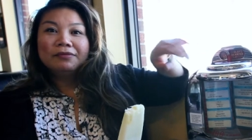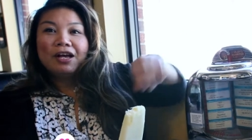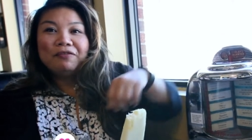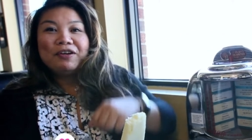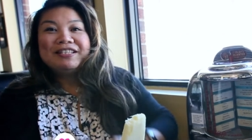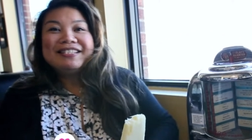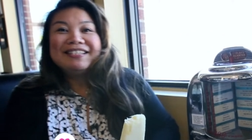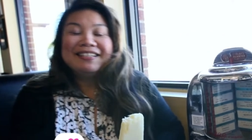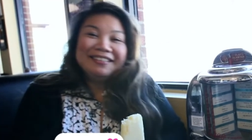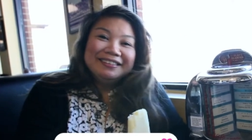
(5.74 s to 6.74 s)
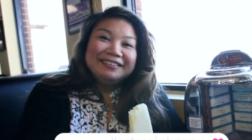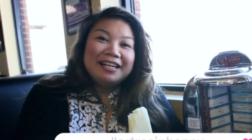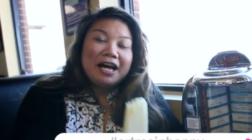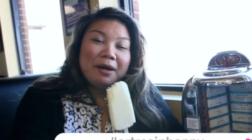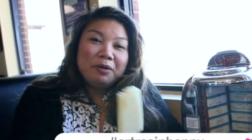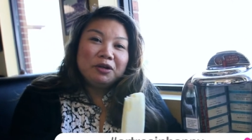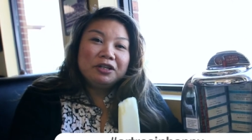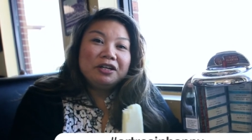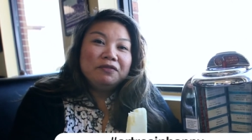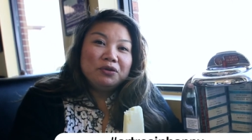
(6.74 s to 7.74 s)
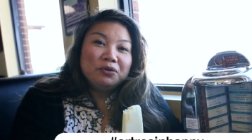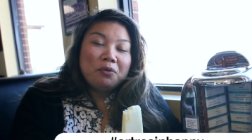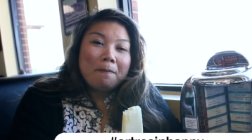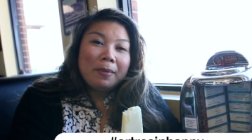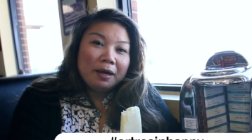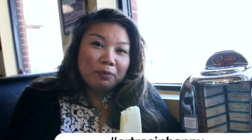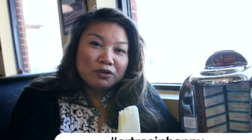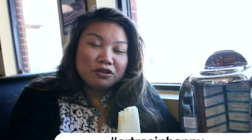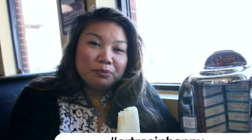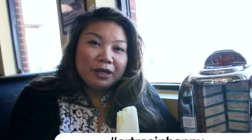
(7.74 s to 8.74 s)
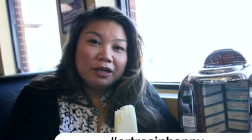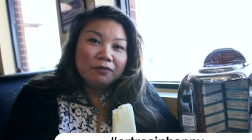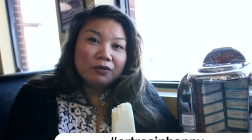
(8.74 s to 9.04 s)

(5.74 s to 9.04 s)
Hi friends, I'm here to give you my personal pick